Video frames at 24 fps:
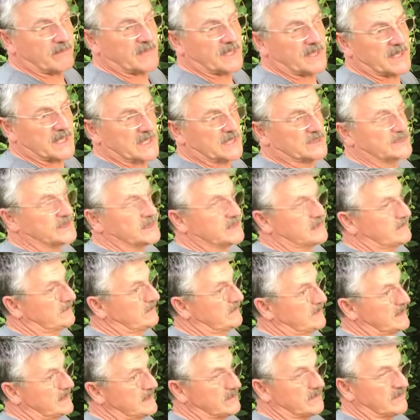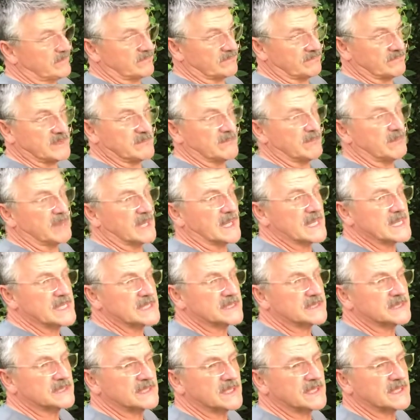because it, it, it
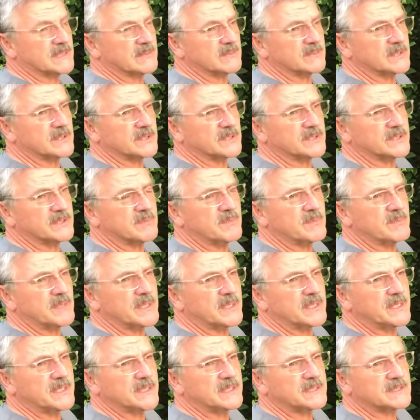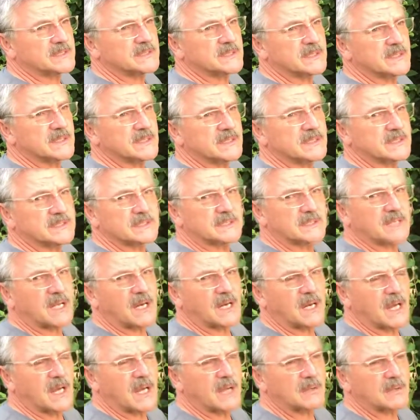blazes up good, but it's, uh, it's not a
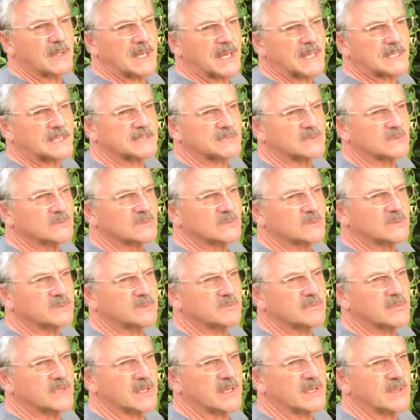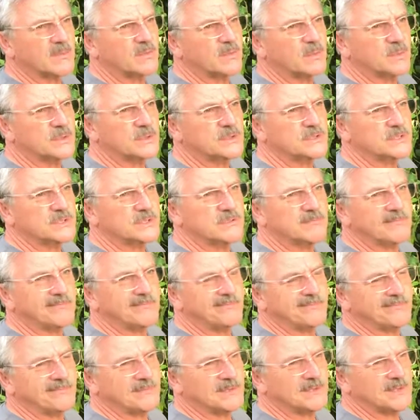long-lasting wood, not a wood you
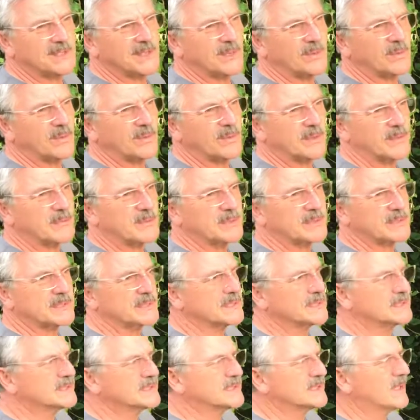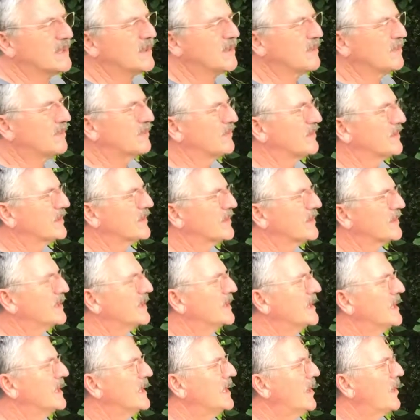you know, want to put in a stove
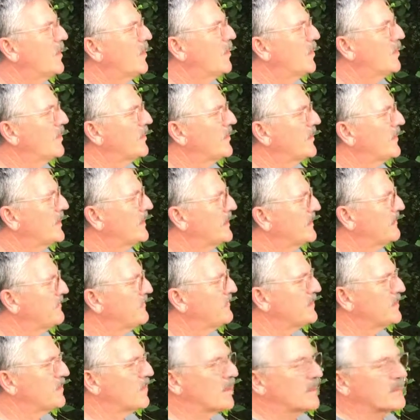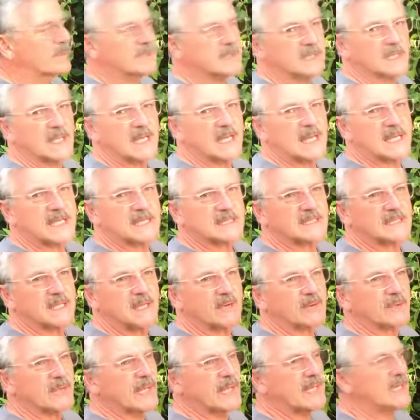or if you want it to last
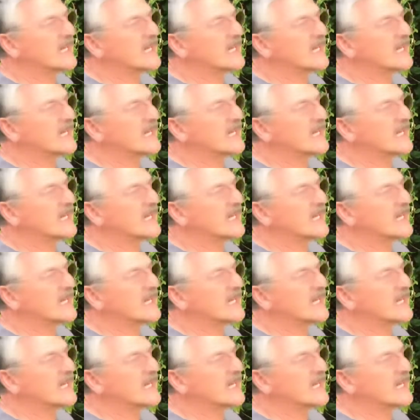all night